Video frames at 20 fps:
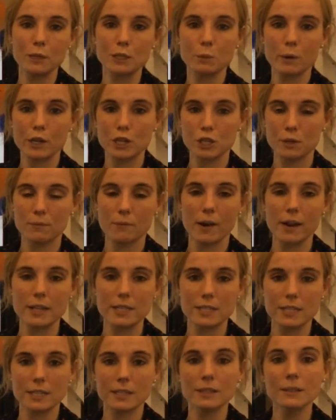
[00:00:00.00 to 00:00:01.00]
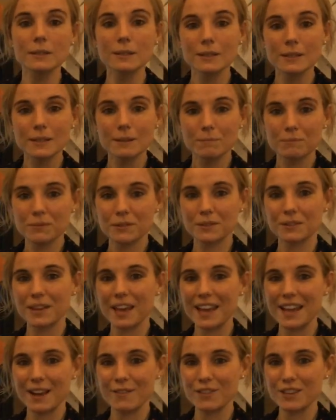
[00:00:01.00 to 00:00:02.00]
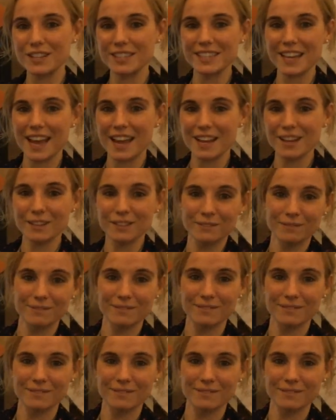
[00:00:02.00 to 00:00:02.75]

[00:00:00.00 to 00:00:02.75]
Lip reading: persuasion writing. Okay, have a good day.